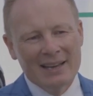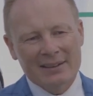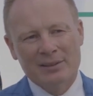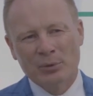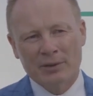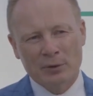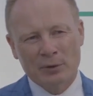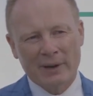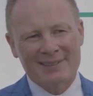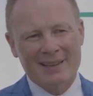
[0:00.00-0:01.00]
is a
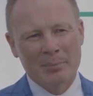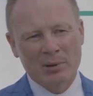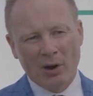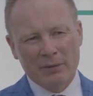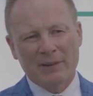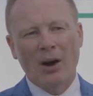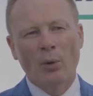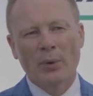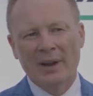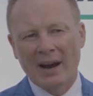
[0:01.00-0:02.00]
beautiful example of how
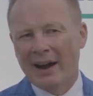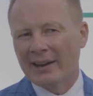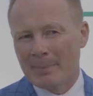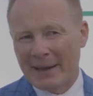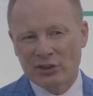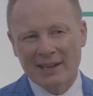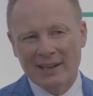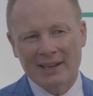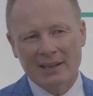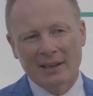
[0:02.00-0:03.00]
we are
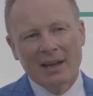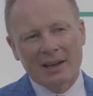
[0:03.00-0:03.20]
imagining